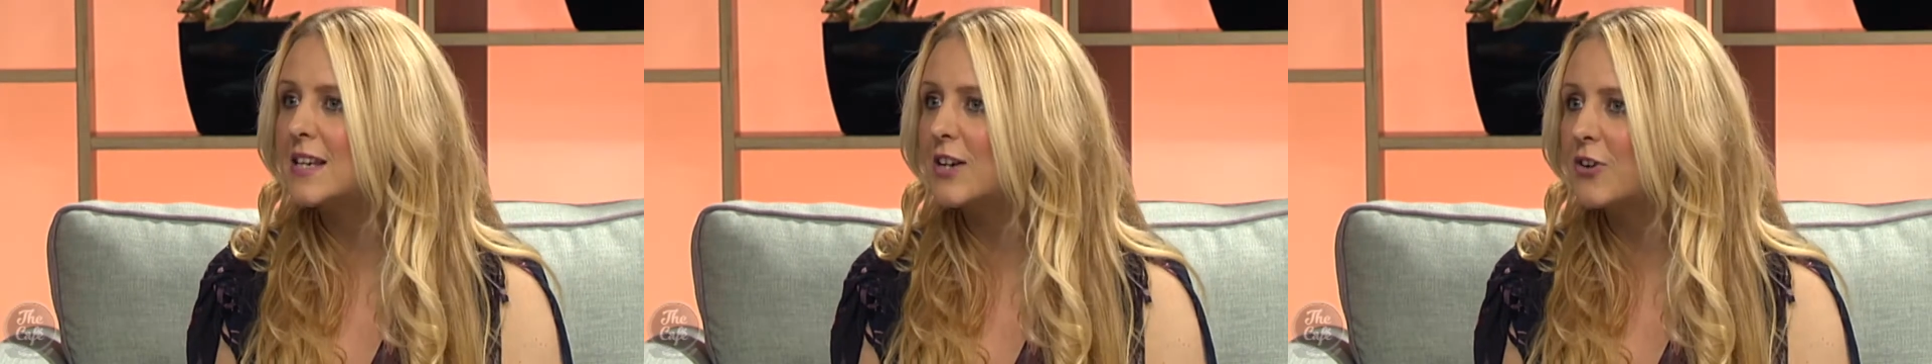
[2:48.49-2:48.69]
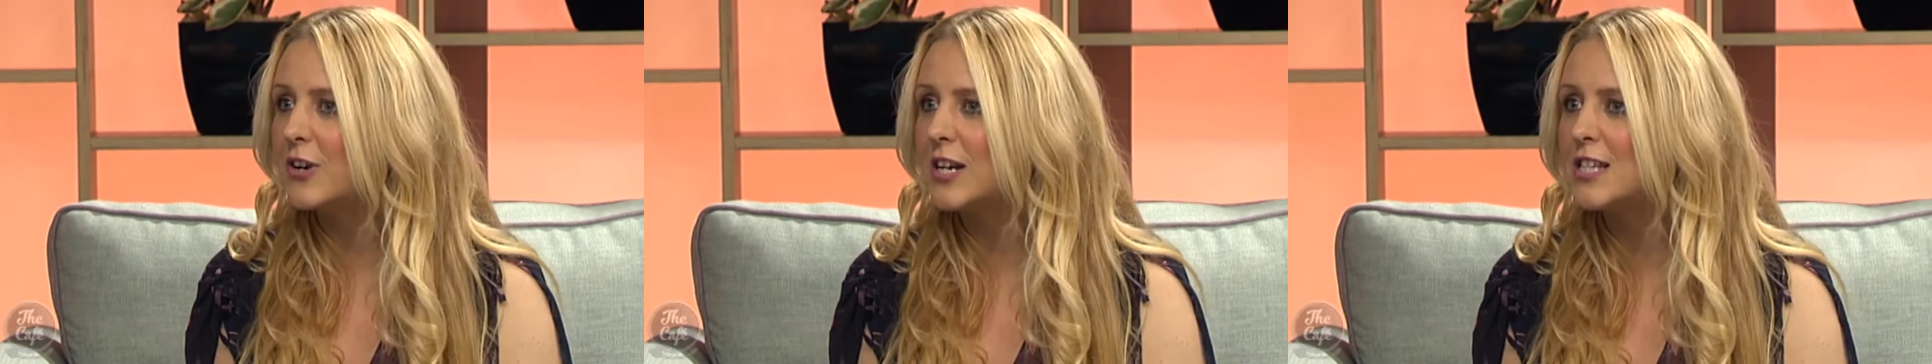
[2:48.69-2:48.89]

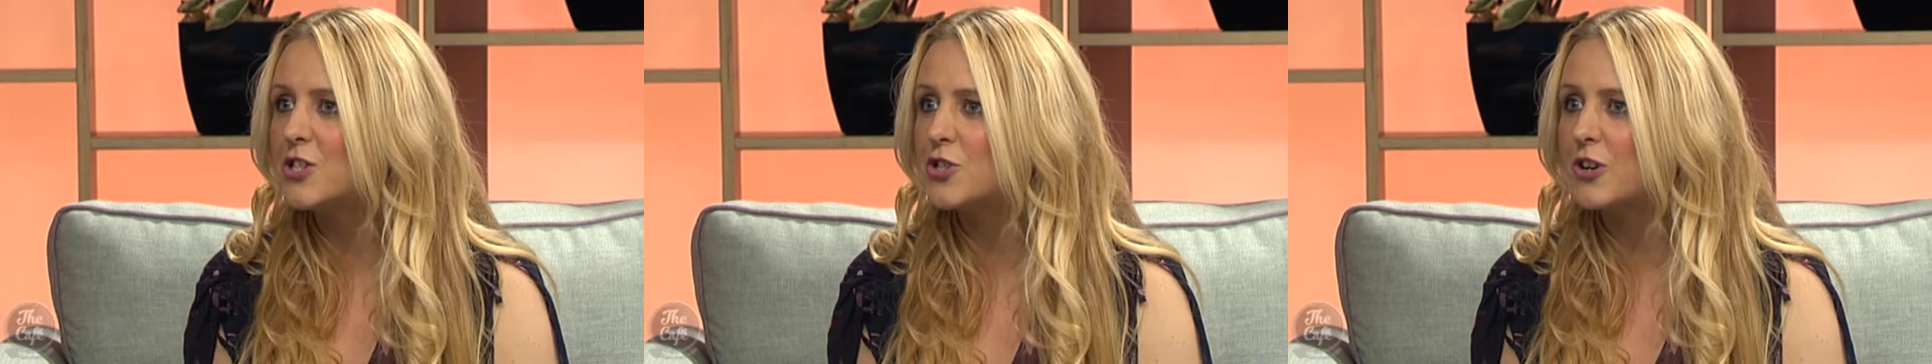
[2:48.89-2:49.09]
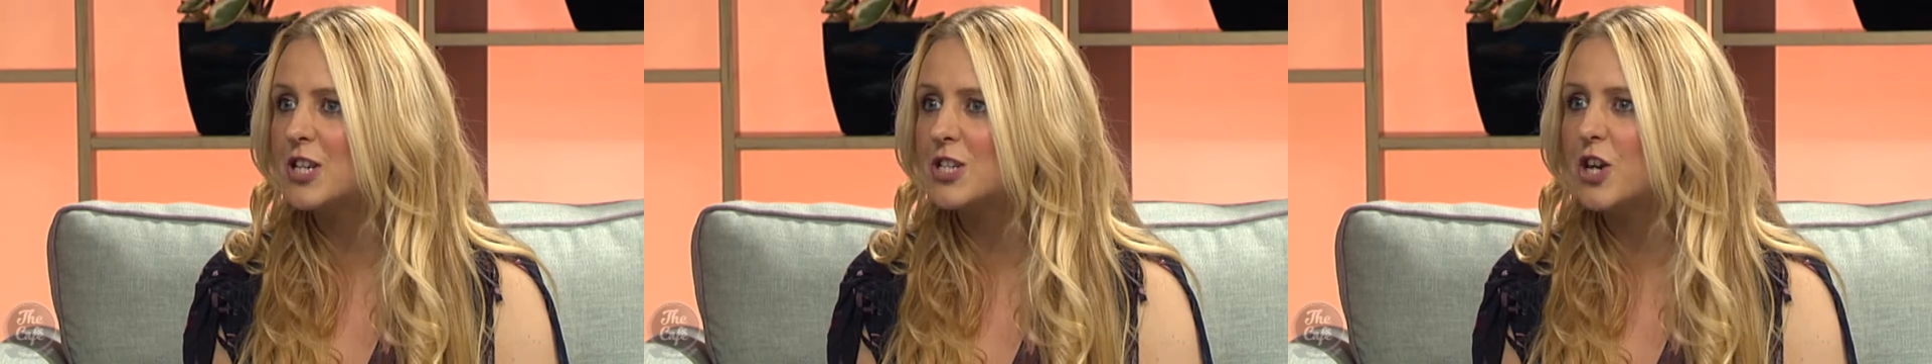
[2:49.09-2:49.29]
increase
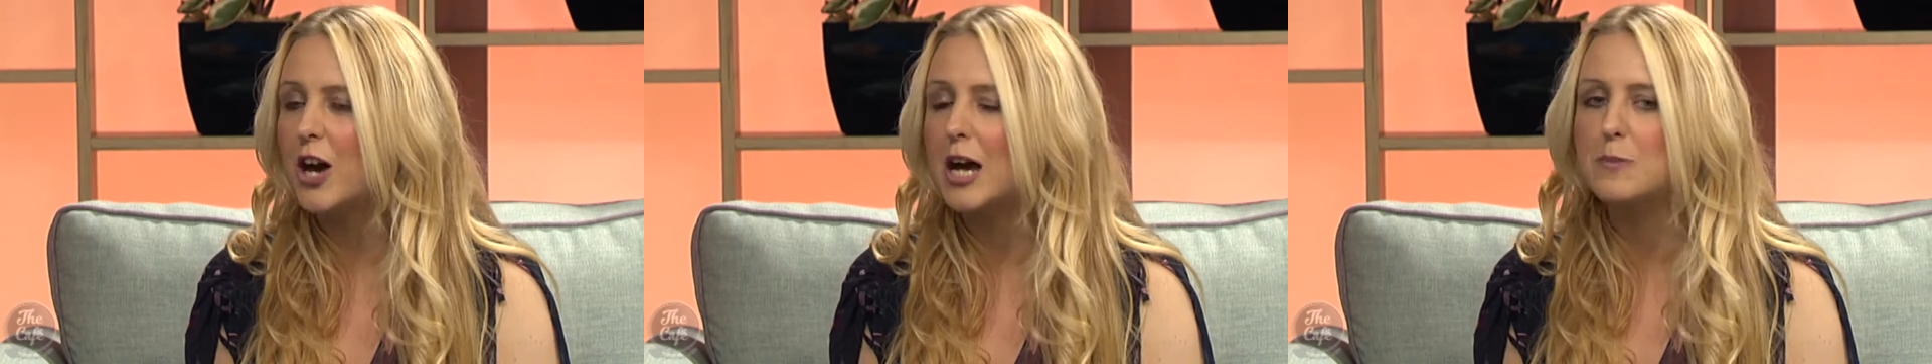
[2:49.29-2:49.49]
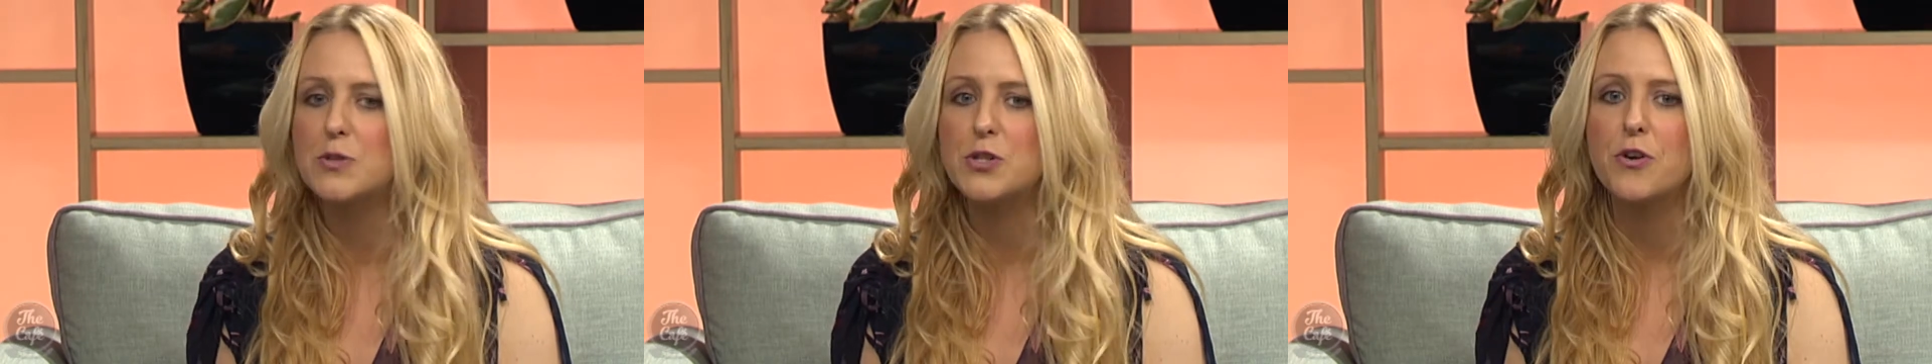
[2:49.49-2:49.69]
during
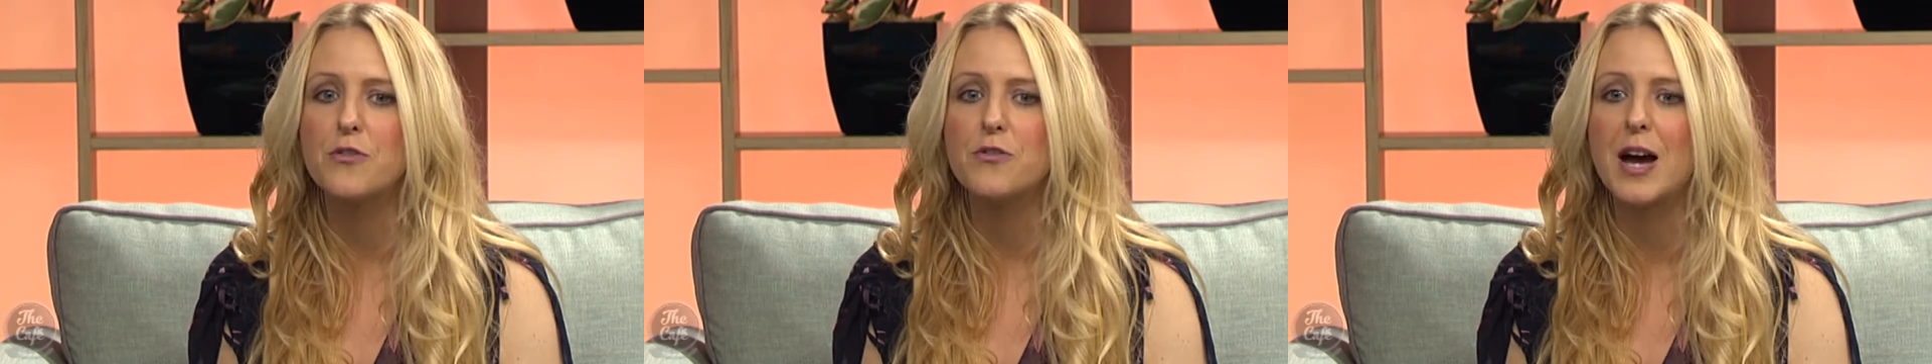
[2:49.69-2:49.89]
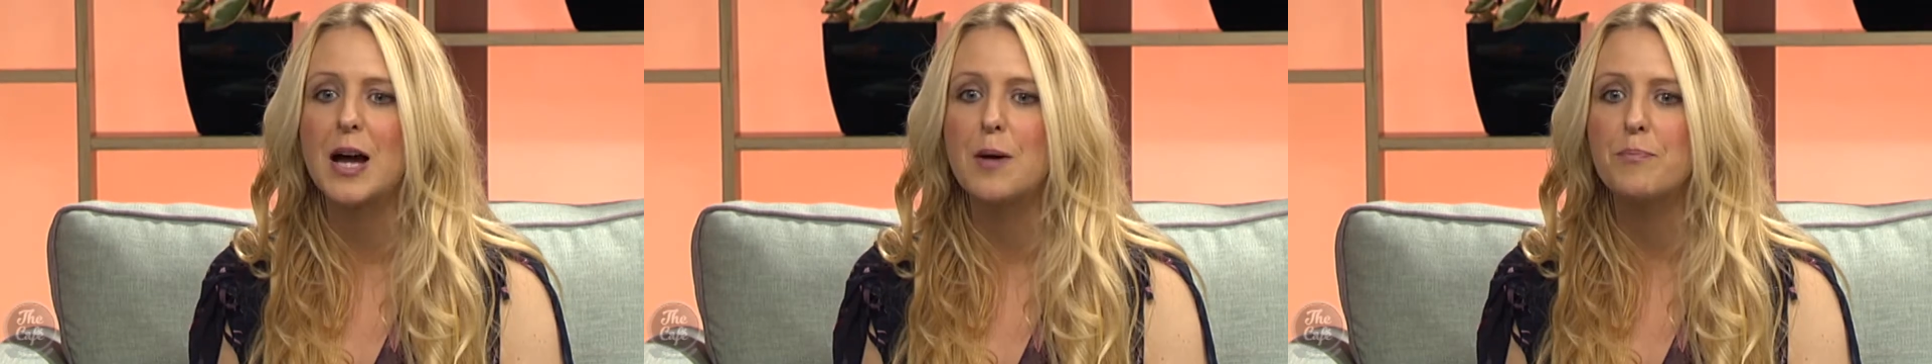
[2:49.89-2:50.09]
times of
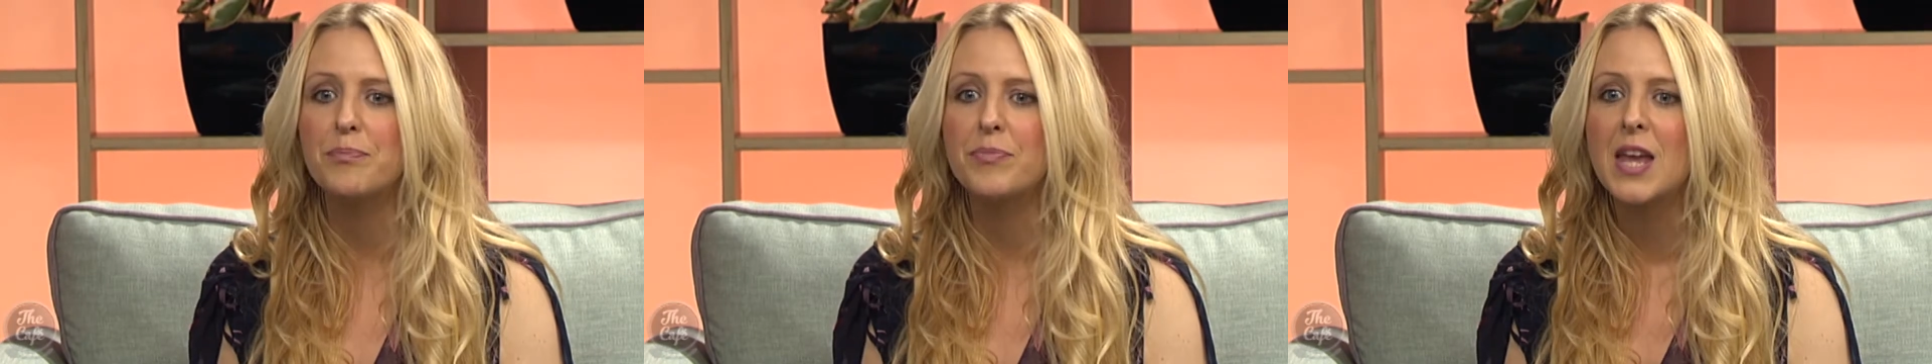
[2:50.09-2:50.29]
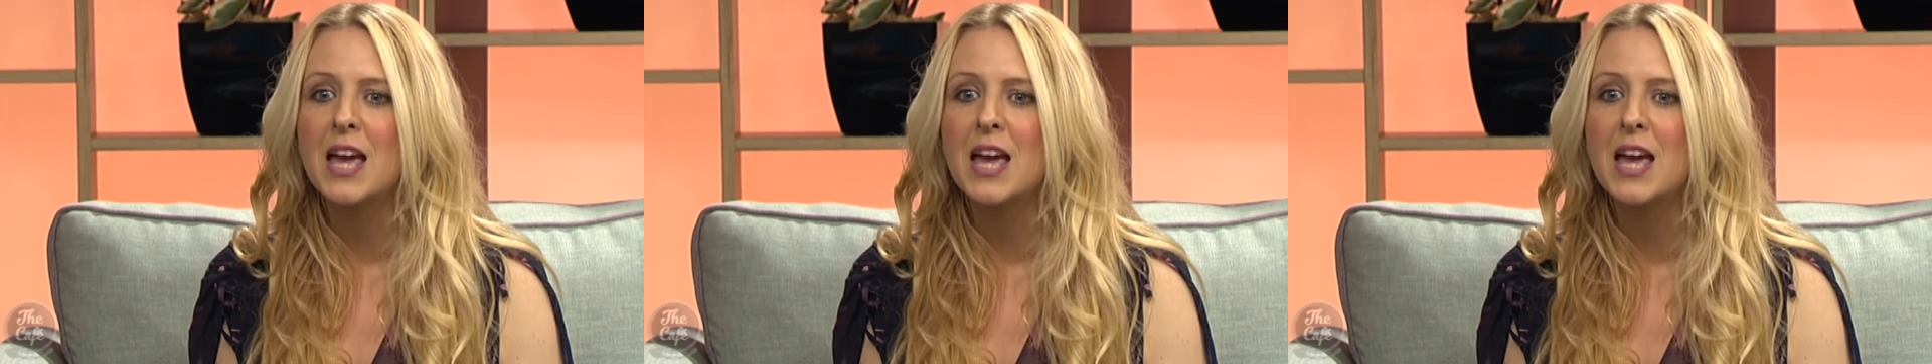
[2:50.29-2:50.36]
um,